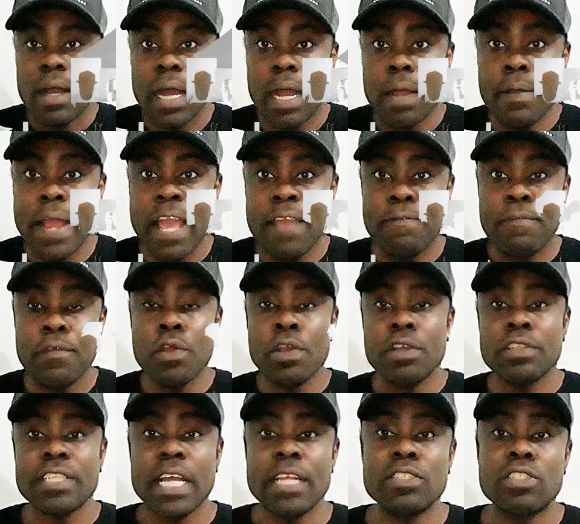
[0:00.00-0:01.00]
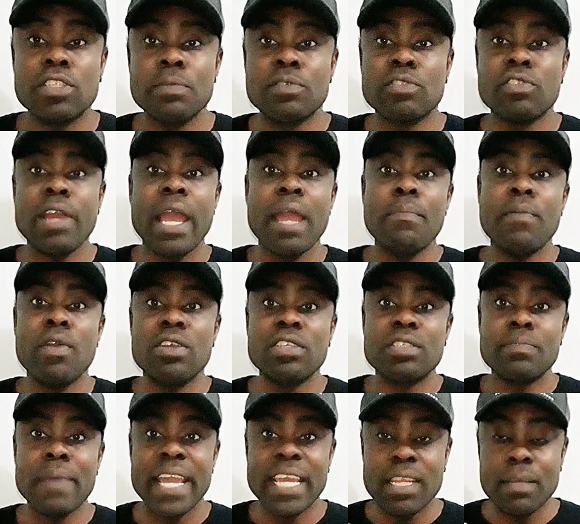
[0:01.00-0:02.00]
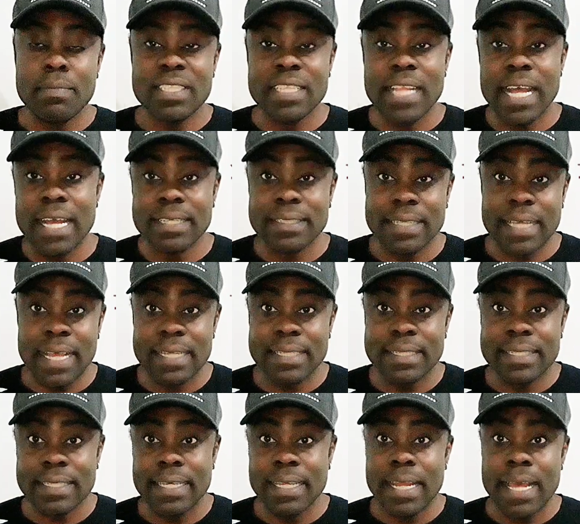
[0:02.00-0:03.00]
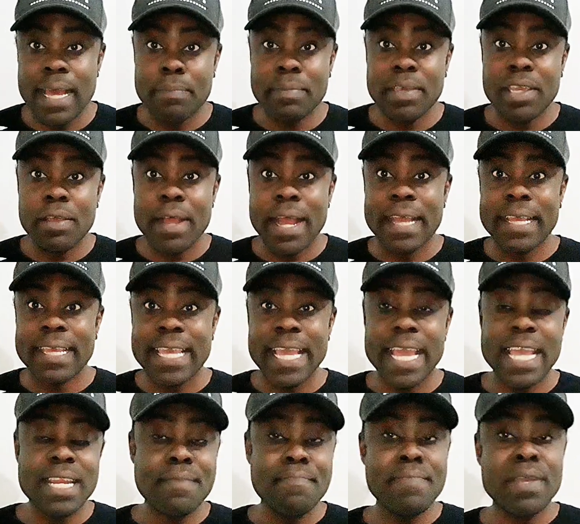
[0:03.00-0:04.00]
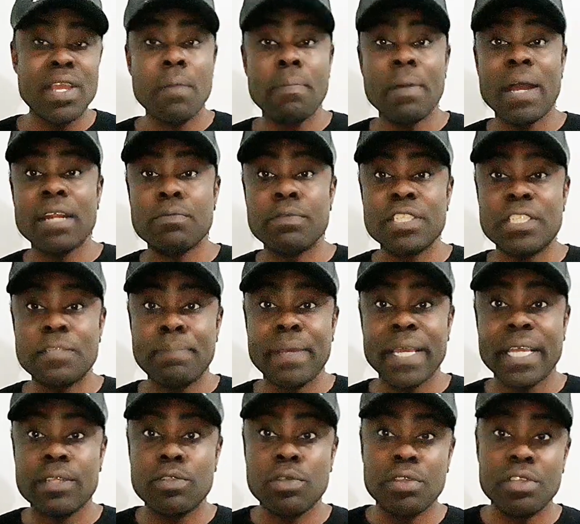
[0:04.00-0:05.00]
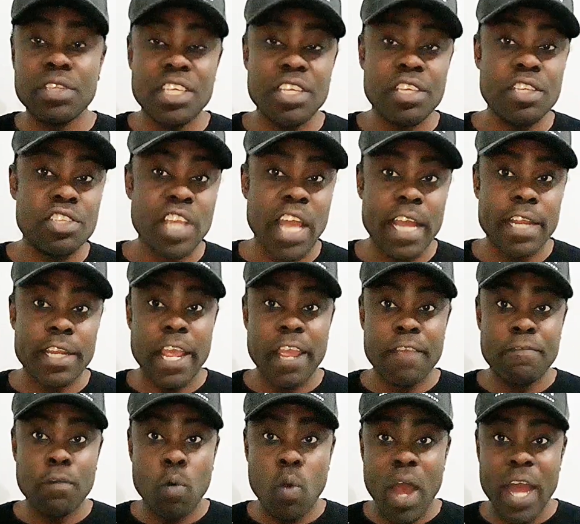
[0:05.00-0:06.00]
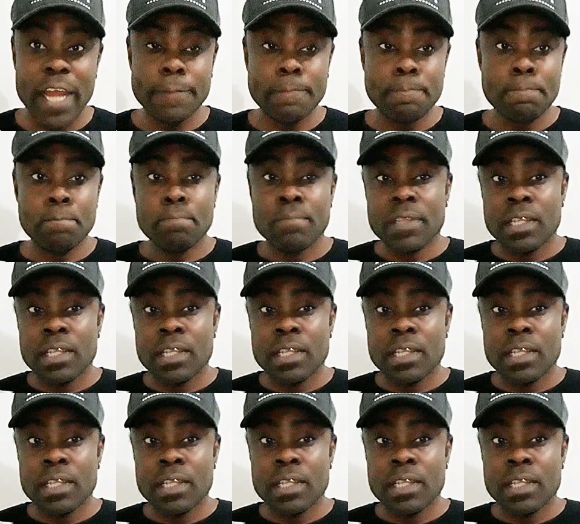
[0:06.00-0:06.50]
Alright, viewers and subscribers, my name is Dancehall Skilla. I'm here again. Big up and respect to each and everyone.